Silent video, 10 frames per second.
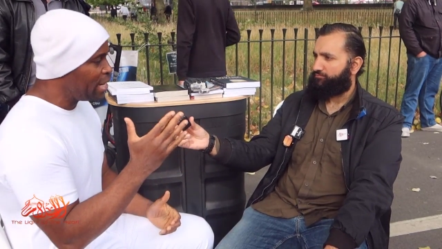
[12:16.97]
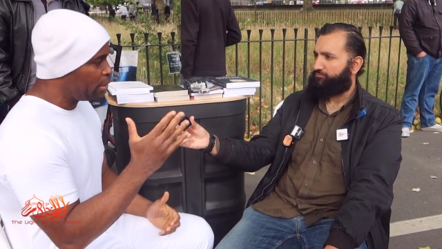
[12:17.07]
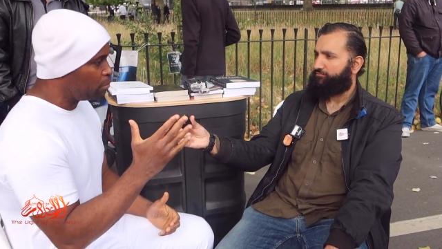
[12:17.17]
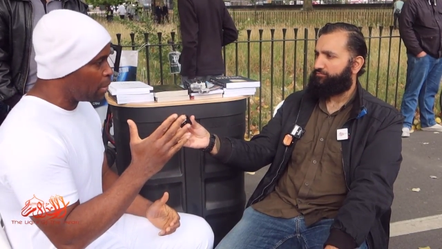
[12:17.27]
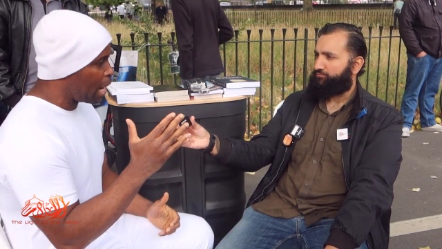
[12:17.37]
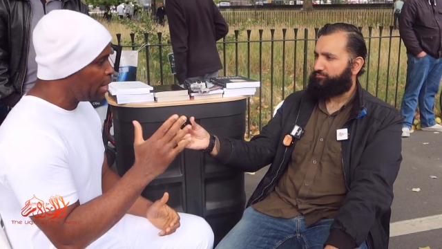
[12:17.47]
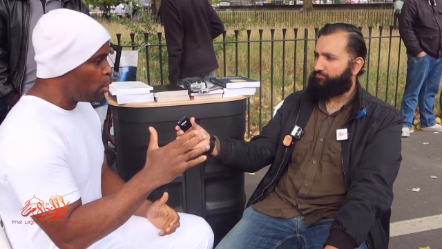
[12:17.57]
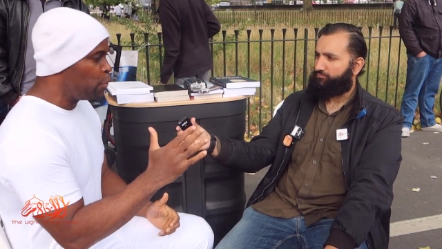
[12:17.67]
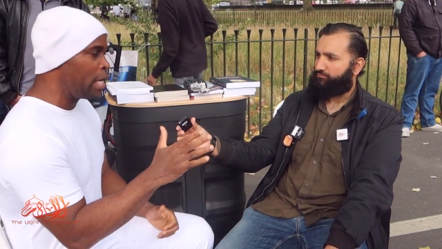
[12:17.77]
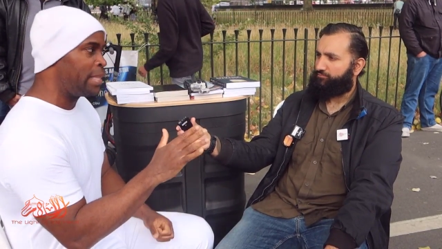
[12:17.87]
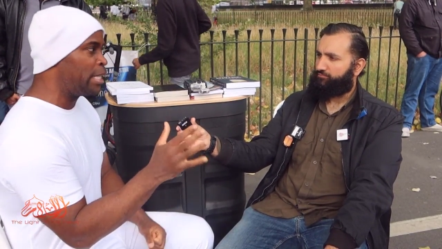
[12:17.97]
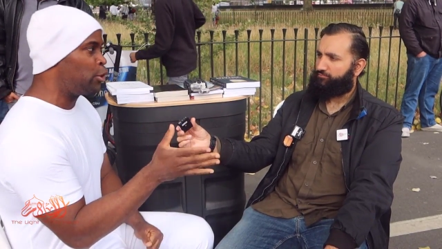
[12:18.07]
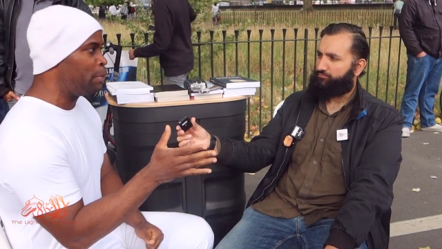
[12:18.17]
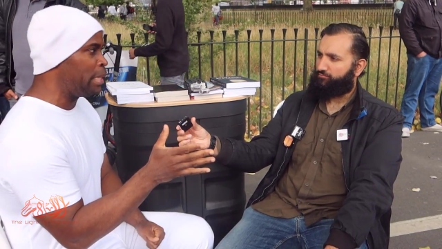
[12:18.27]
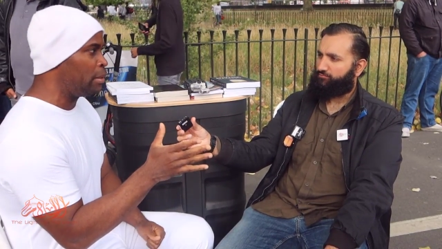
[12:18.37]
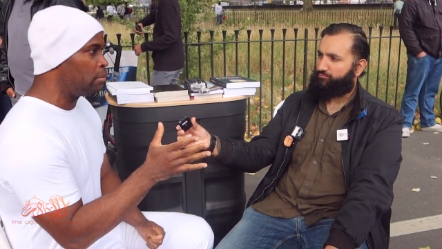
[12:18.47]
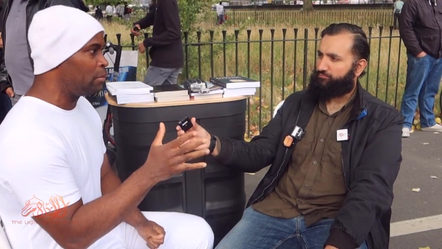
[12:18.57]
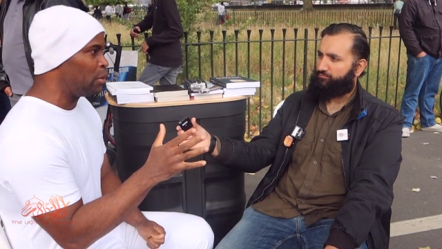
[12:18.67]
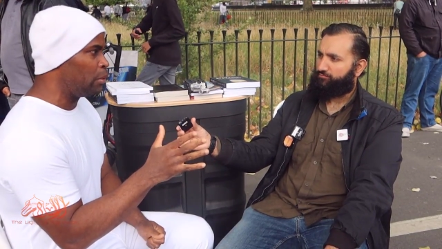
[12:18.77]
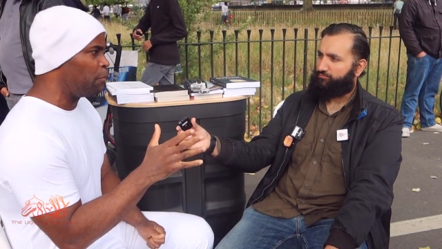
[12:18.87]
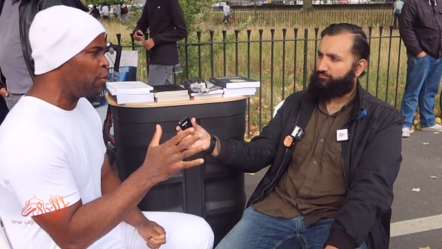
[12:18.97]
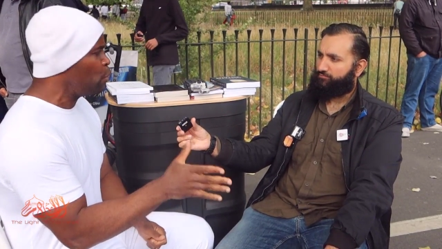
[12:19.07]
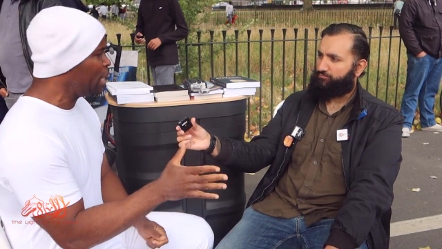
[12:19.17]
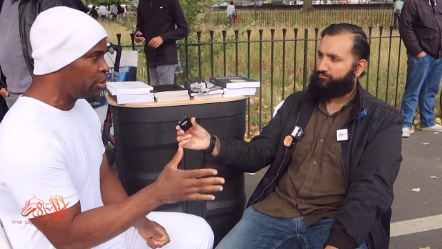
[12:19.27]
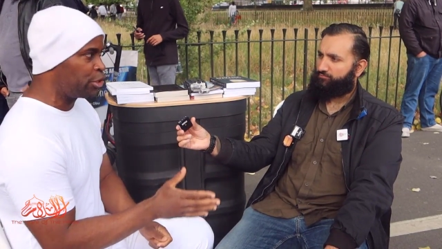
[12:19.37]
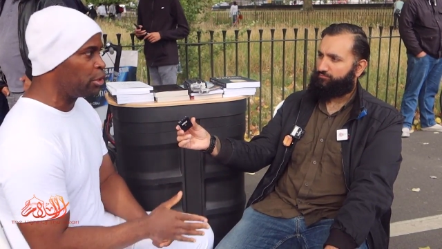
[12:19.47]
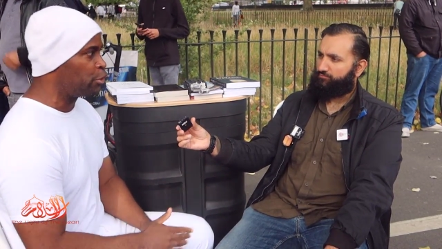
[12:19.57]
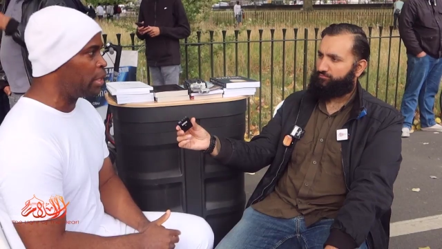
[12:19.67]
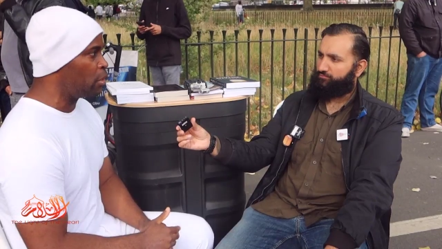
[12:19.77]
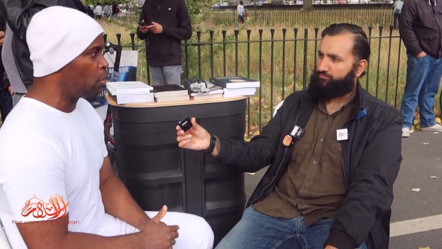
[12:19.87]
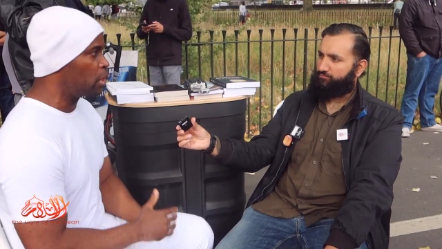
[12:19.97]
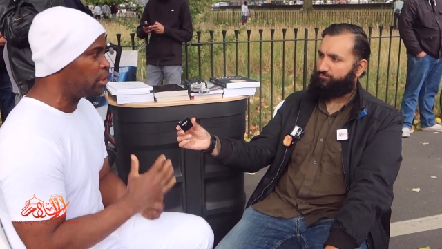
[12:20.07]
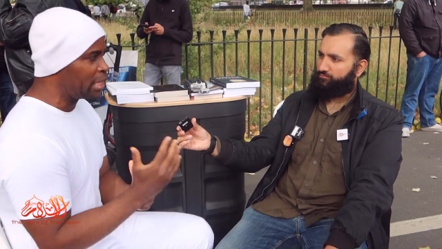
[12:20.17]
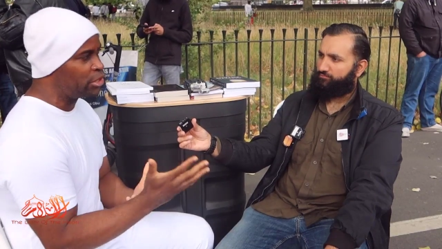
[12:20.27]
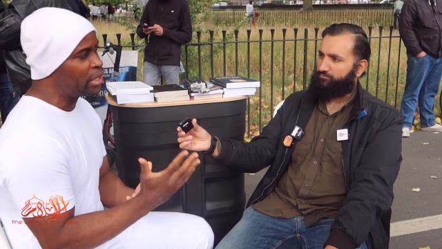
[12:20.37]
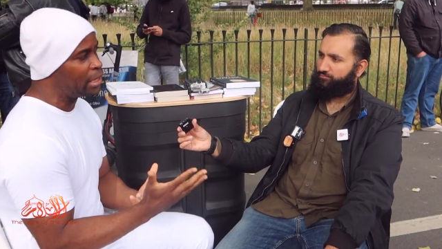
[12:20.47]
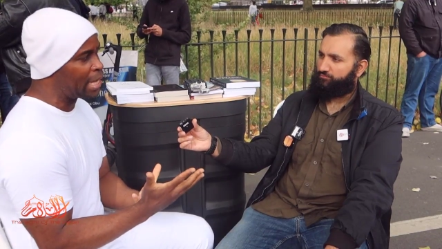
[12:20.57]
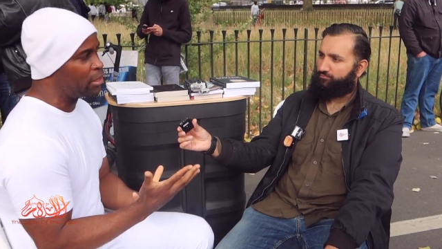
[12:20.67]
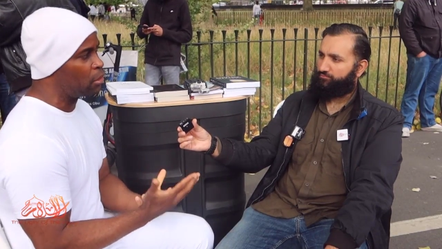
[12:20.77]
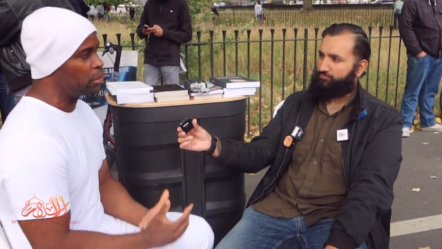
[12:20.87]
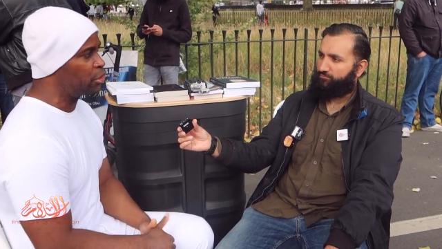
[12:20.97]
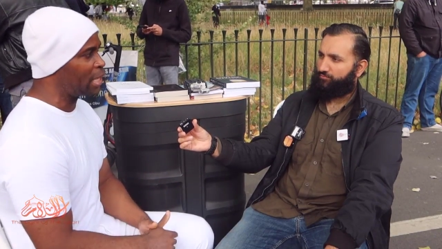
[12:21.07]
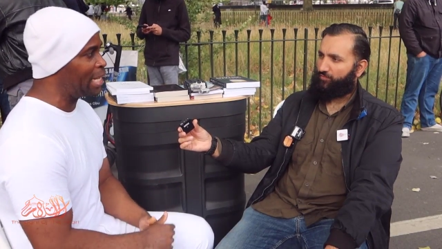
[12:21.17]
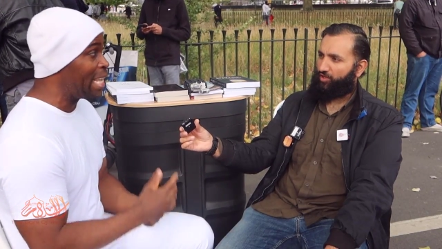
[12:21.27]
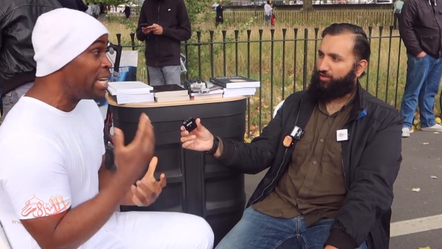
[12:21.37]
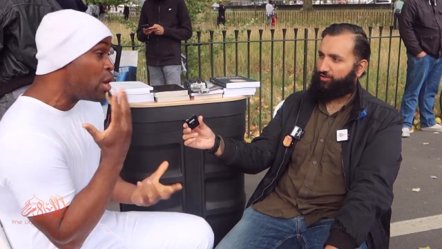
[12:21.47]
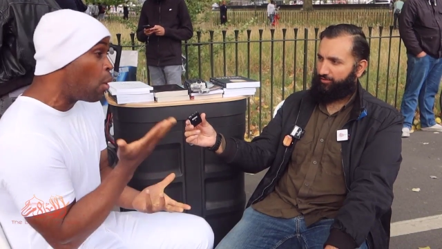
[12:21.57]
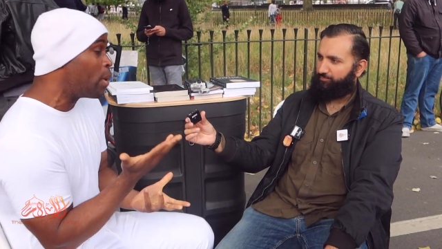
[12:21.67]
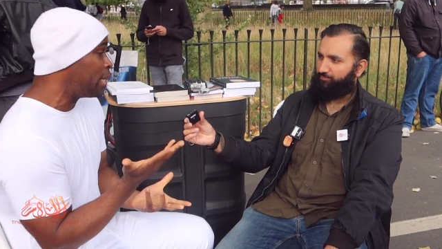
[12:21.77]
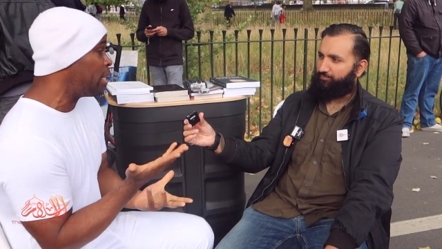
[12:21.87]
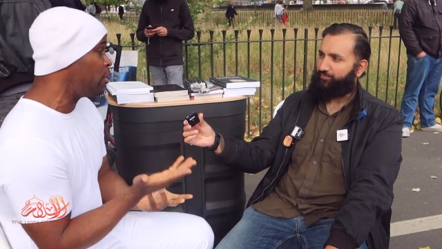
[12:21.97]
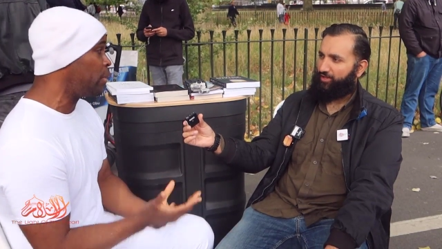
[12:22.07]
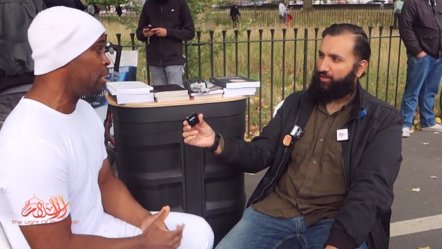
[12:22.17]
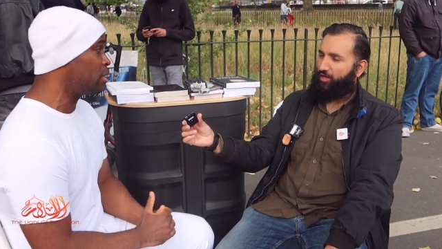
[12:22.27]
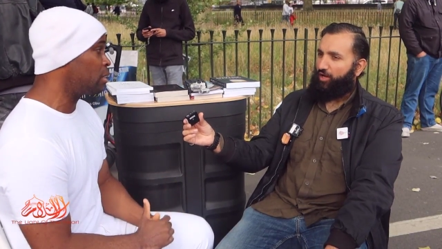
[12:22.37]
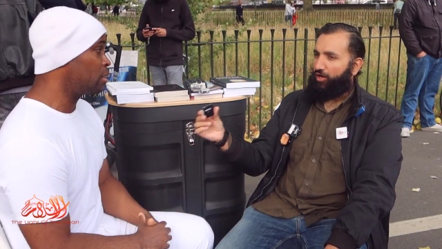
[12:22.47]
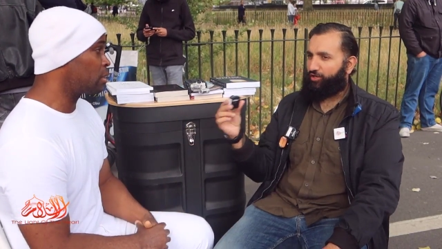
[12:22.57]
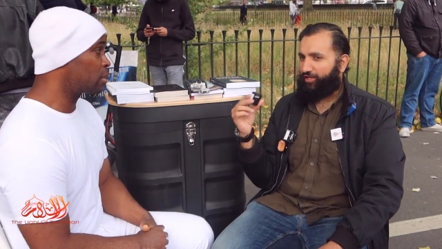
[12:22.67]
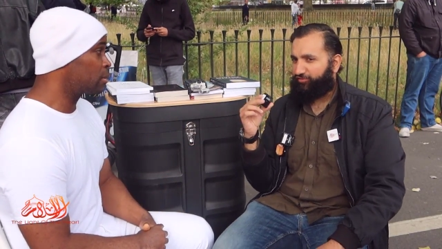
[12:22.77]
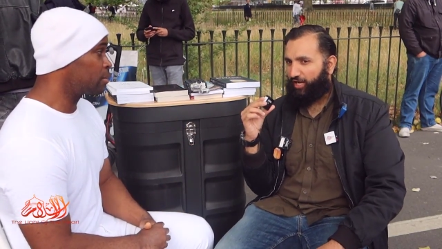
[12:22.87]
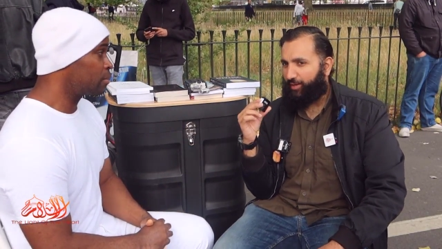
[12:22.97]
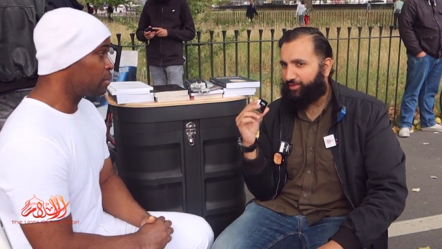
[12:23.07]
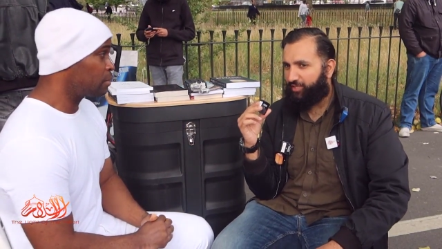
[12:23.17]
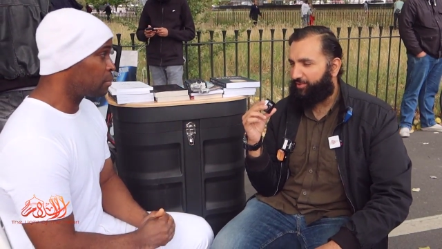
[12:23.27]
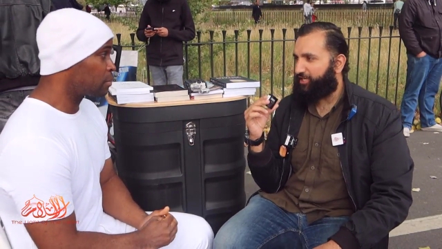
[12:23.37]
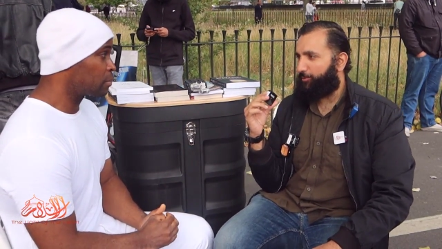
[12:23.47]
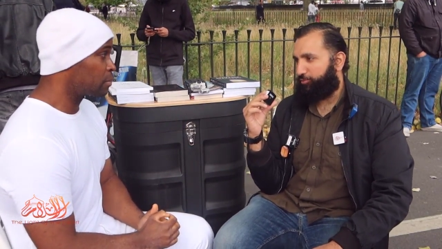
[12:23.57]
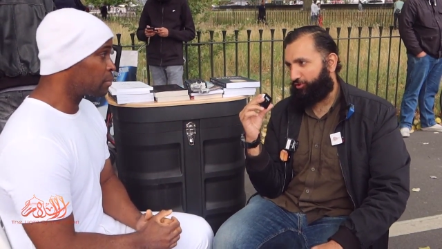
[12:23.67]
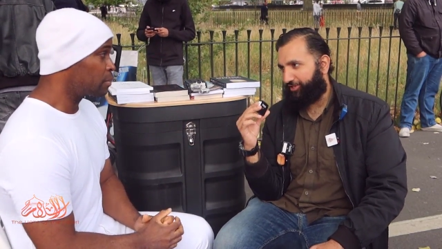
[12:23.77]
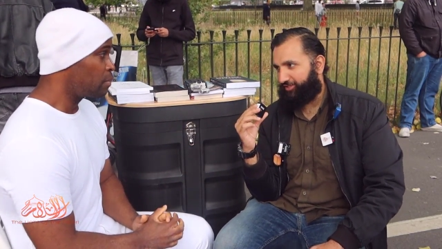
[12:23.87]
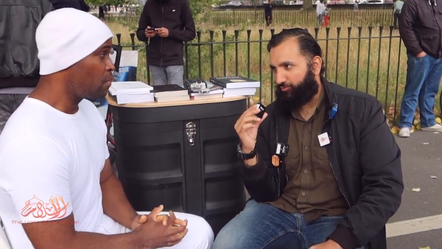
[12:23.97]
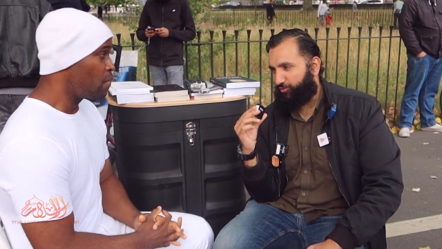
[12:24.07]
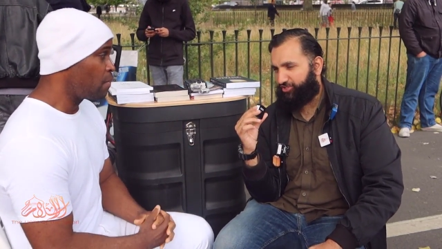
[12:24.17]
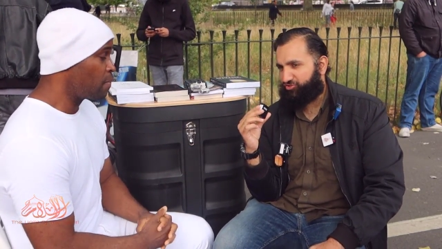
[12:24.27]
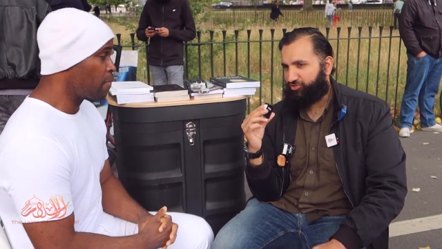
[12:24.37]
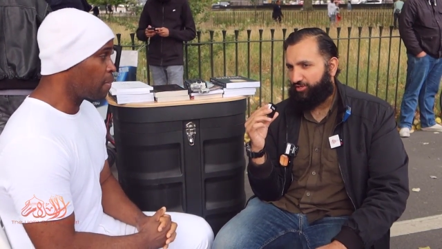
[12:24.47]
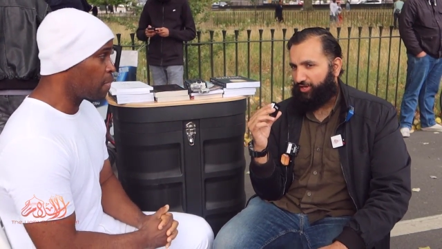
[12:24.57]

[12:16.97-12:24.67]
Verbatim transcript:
Speaker 1: I I don't think they should be viewed as children because they're still adults and they know what they're doing. Okay,
Speaker 2: so I'm going to make a point which